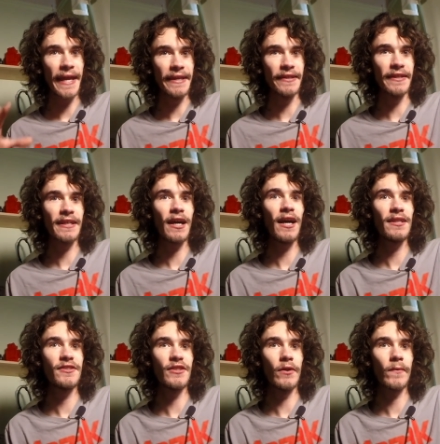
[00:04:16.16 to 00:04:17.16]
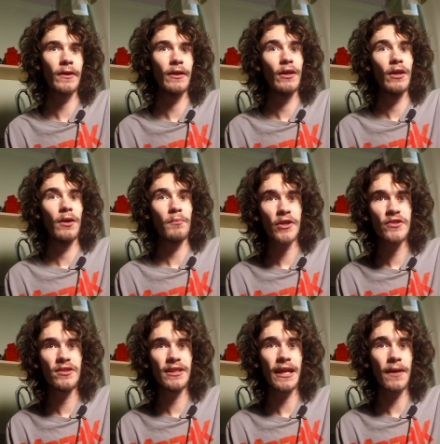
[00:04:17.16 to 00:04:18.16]
into the cut zone.
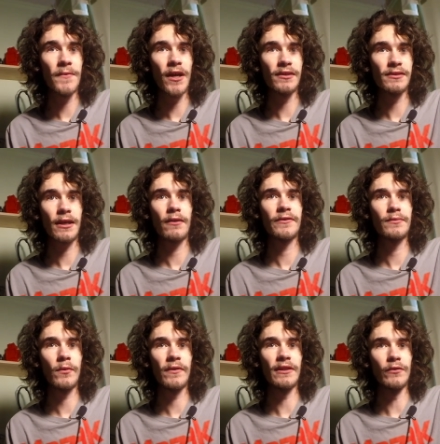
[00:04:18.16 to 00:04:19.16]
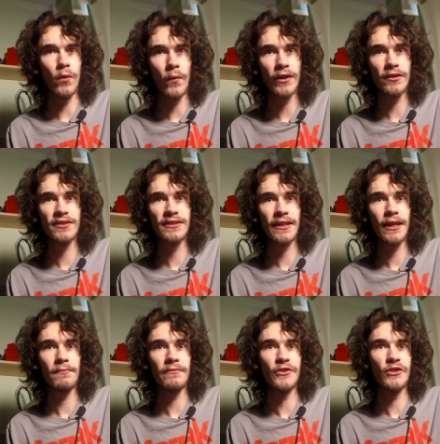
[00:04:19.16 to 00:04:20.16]
Personally, I'm not as comfortable with an oil
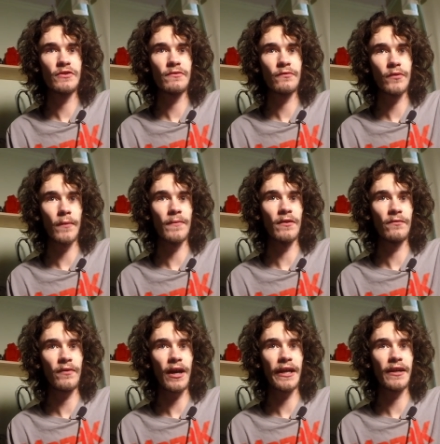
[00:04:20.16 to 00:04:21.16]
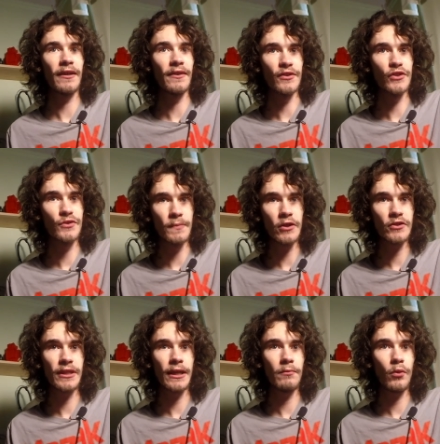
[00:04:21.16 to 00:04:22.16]
setup just from the fire and the smoke
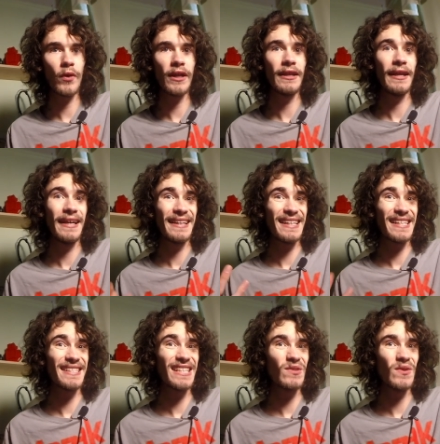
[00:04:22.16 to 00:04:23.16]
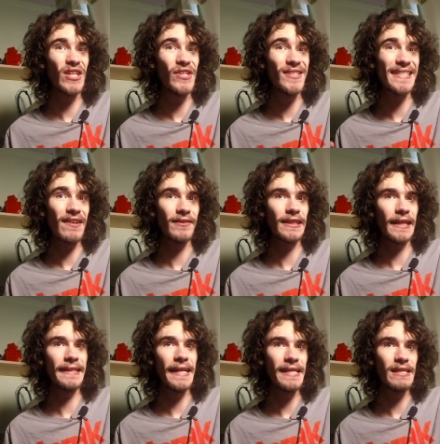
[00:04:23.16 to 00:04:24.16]
standpoint. Last thing you want to do is have a
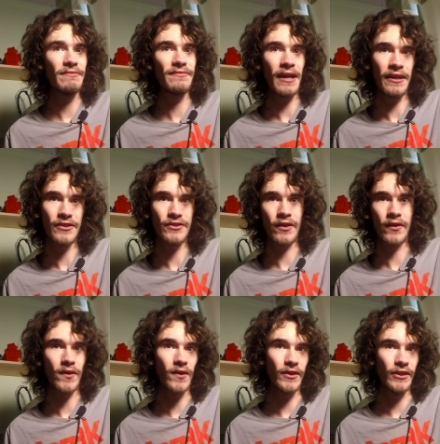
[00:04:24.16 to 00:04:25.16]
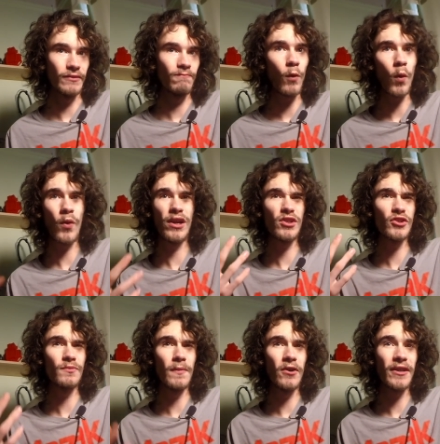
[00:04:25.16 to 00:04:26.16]
titanium fire start all your oil
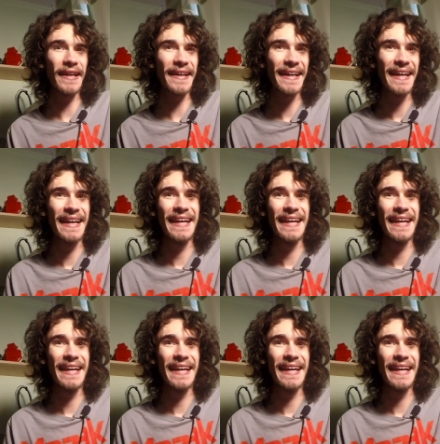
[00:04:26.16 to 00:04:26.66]
smoking.